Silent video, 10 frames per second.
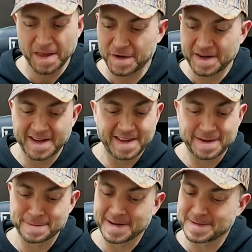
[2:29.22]
Oh yeah,
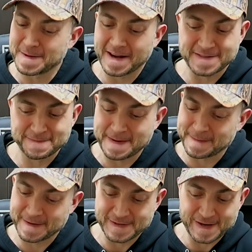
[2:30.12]
that brings back some
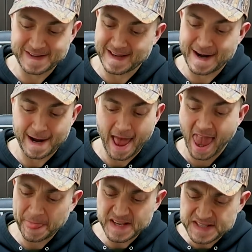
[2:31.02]
memories right there.
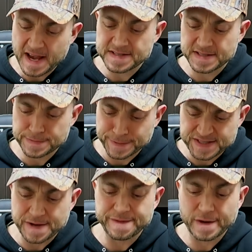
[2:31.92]
This has a
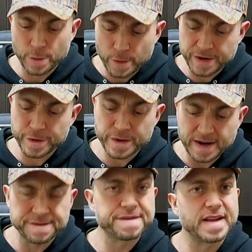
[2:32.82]
specific
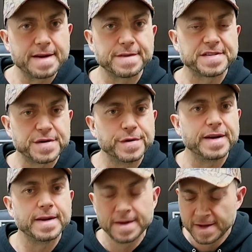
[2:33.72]
wintergreen flavor to
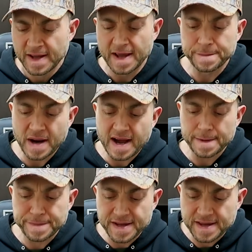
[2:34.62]
it, in my
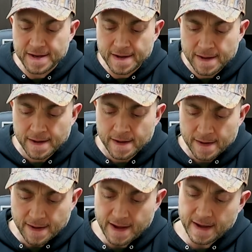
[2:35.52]
opinion.
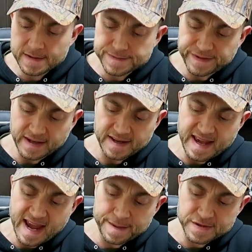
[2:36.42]
Yeah, this fucking
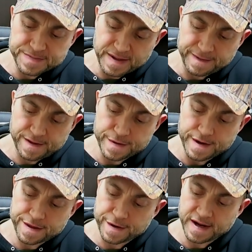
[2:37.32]
can must be
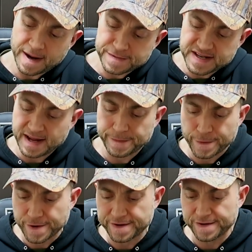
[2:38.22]
39%
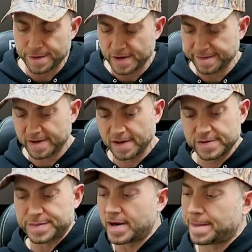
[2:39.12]
imported too. Won't even
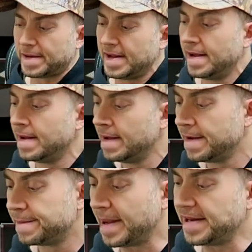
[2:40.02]
close properly.
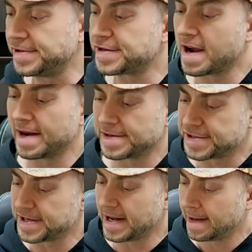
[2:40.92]
Made in China
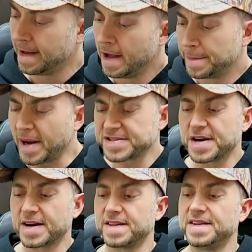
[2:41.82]
shit.
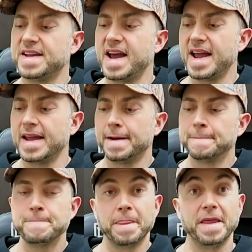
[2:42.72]
Mudjug of the day.
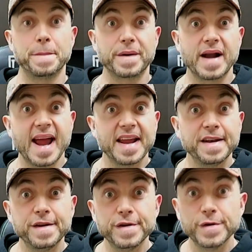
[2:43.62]
The
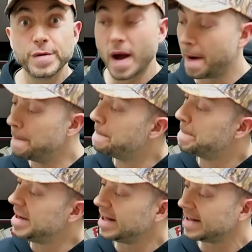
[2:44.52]
brand new
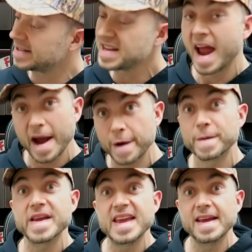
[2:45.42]

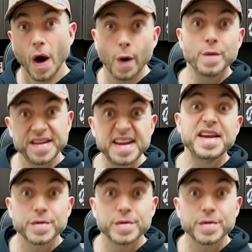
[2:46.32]
military OD